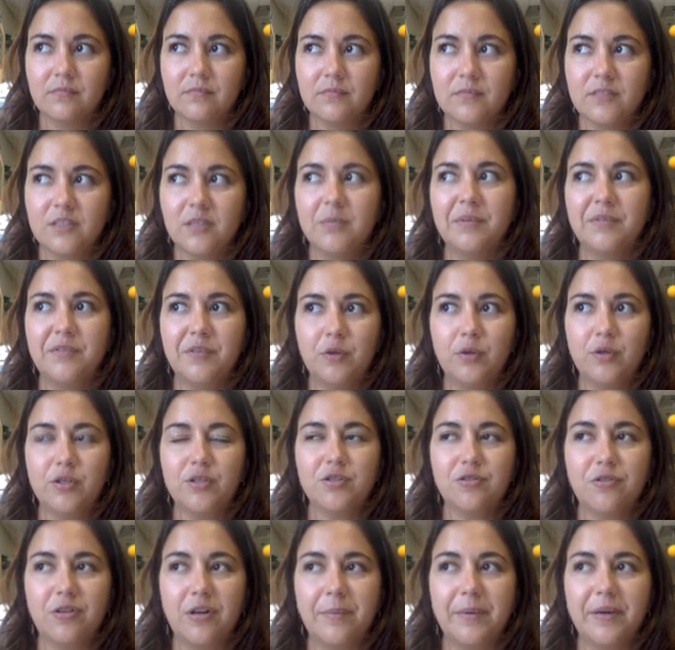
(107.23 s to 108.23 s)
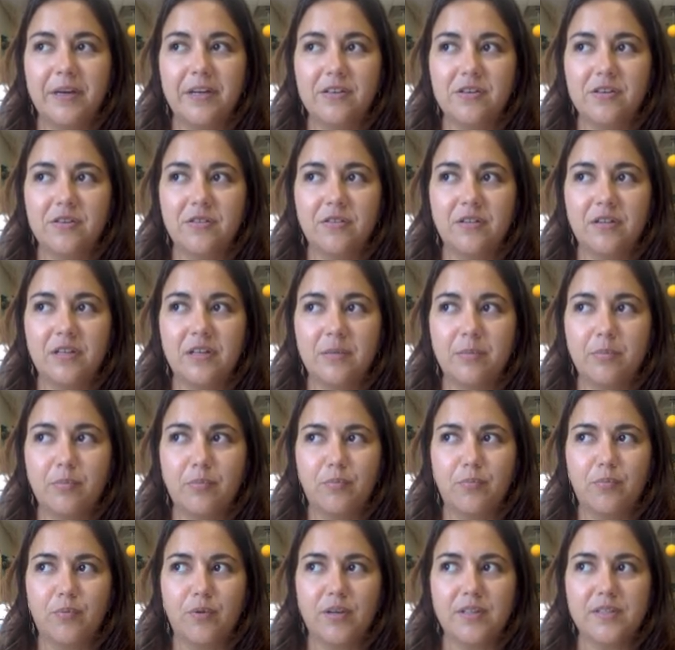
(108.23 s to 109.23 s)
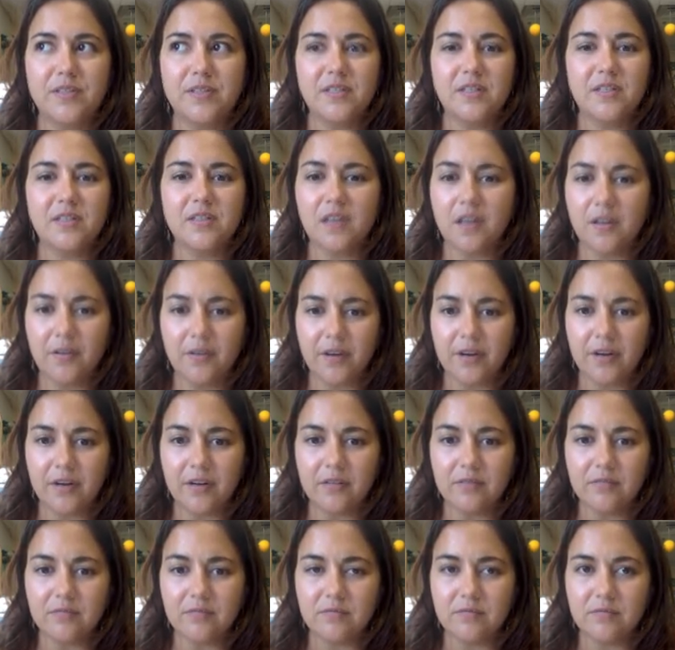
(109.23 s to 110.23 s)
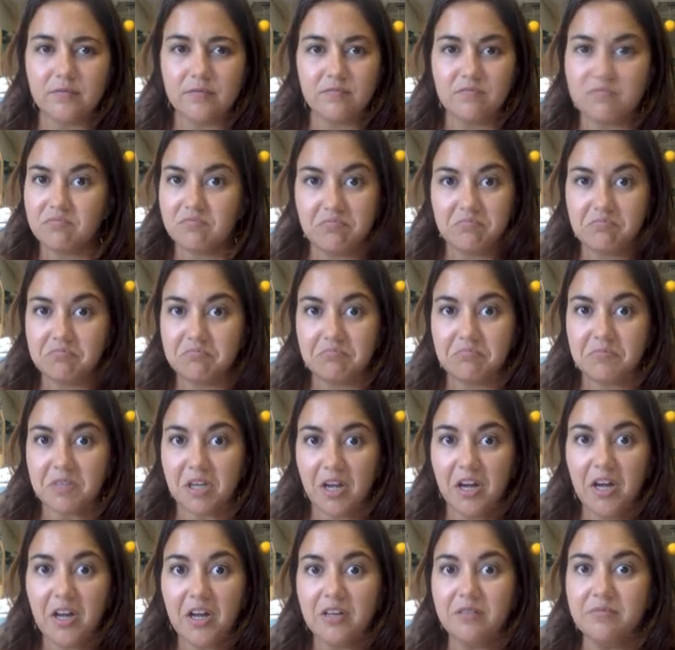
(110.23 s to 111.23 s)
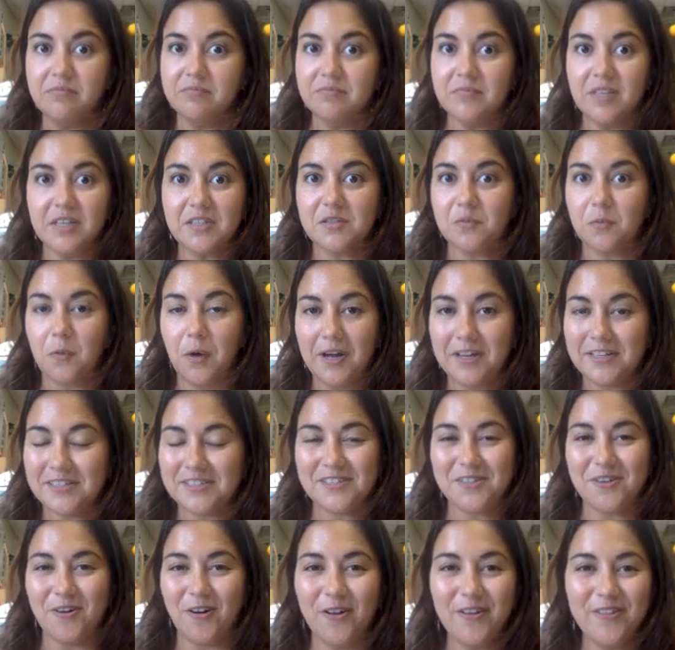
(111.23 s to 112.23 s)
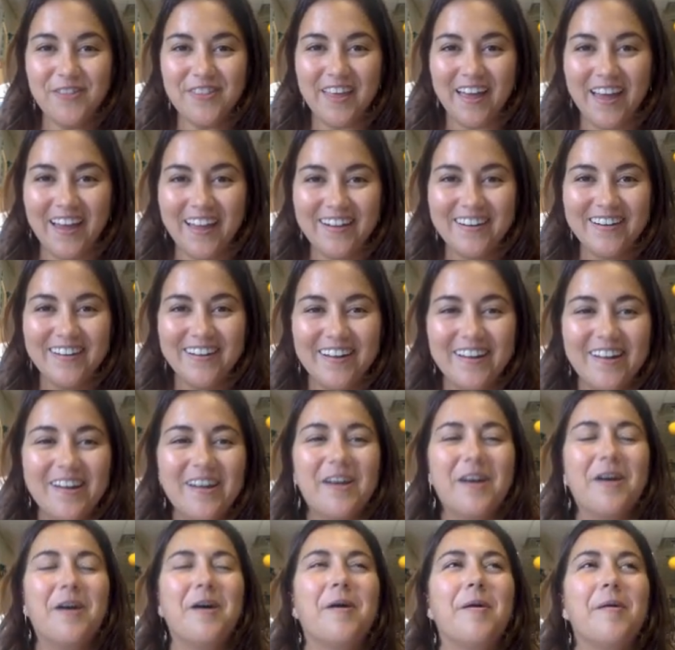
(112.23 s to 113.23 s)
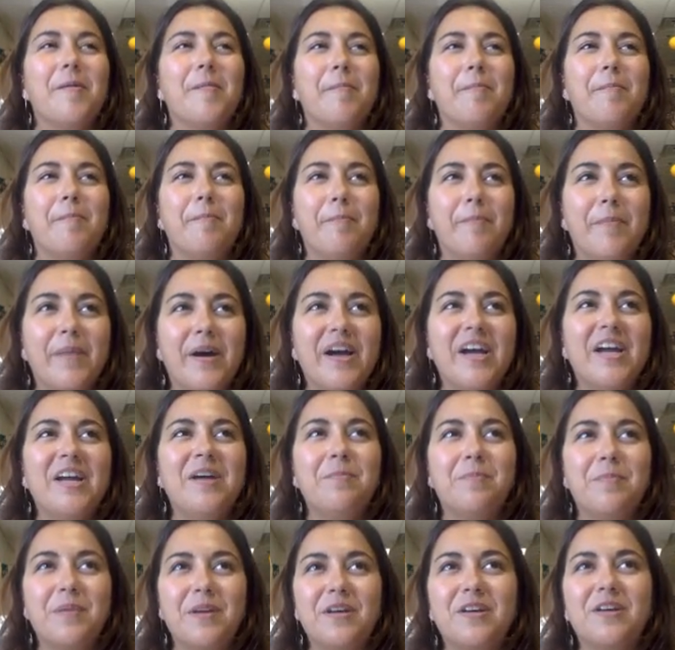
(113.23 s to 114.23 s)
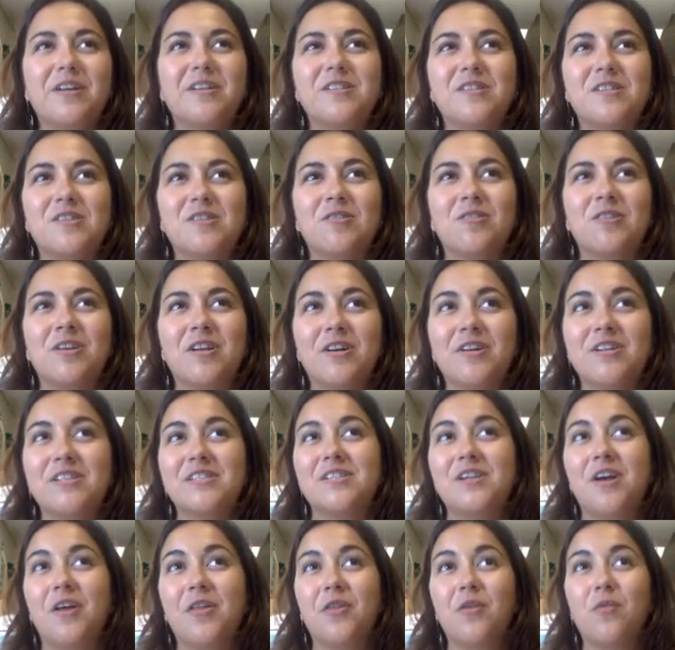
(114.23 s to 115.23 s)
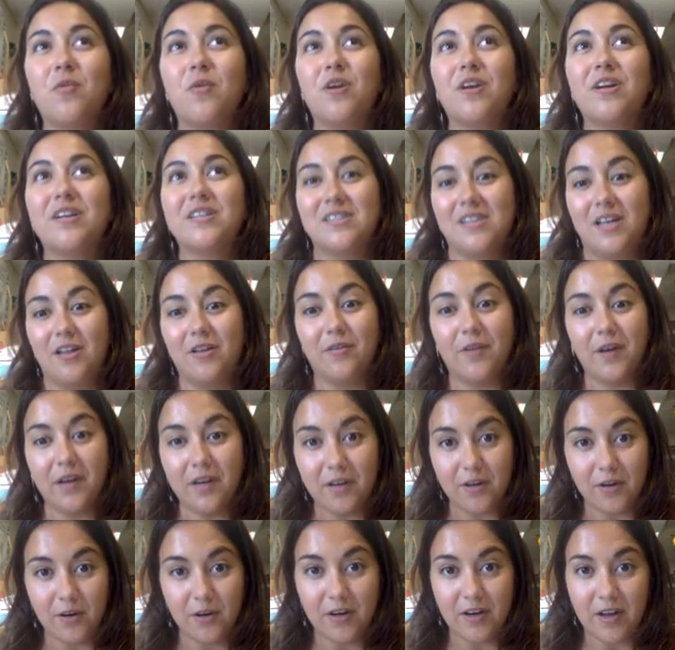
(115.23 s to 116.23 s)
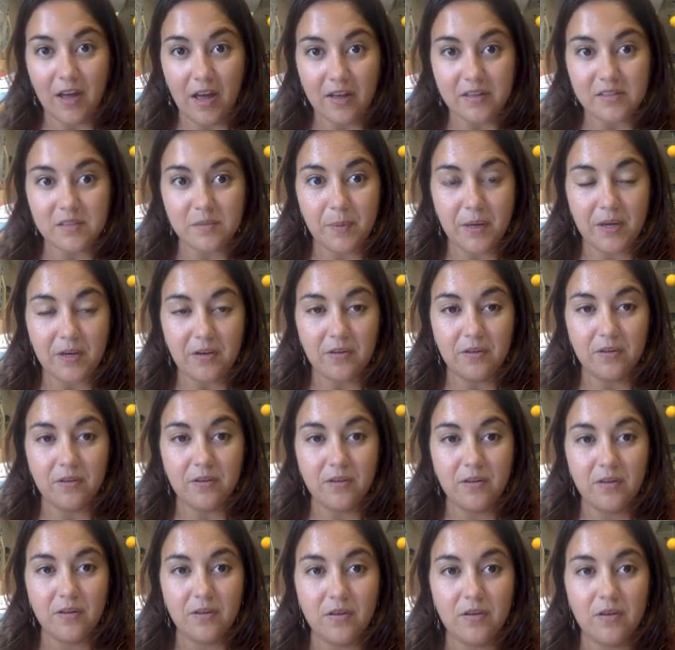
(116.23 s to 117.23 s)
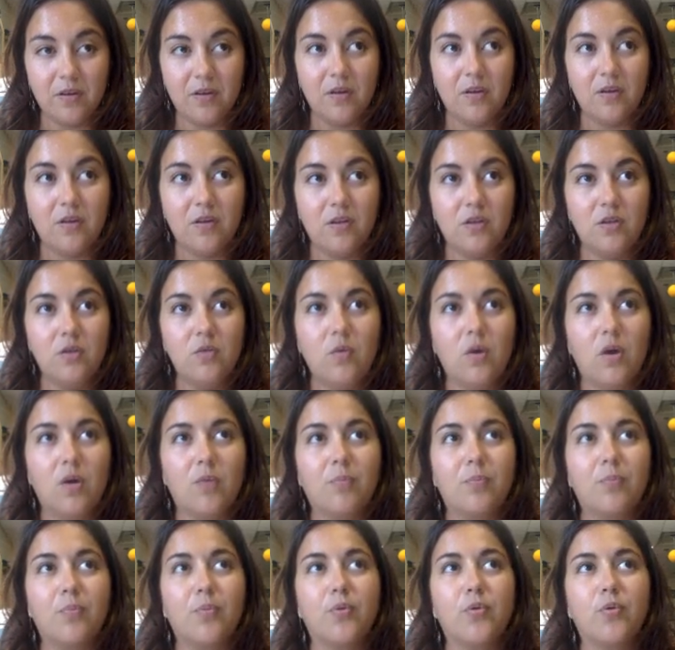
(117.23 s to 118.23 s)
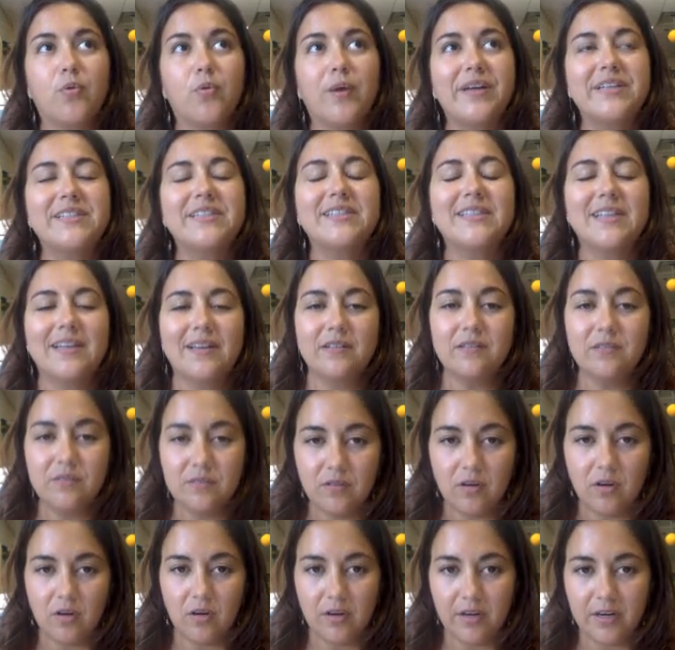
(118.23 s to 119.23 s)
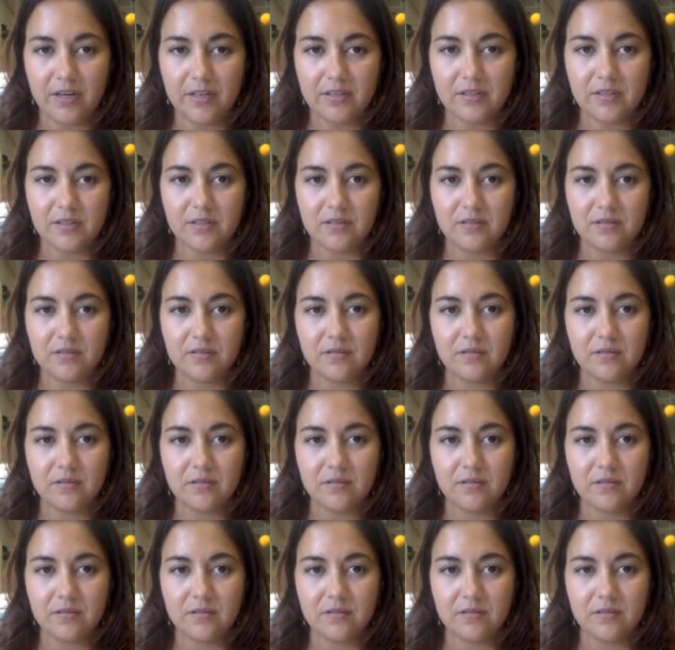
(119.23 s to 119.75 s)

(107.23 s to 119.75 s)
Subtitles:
Some of you are screaming internally, press the accelerator. Duh, that's why it's called that. My big concern here is not the word accelerator or gas pedal. You are pressing on it.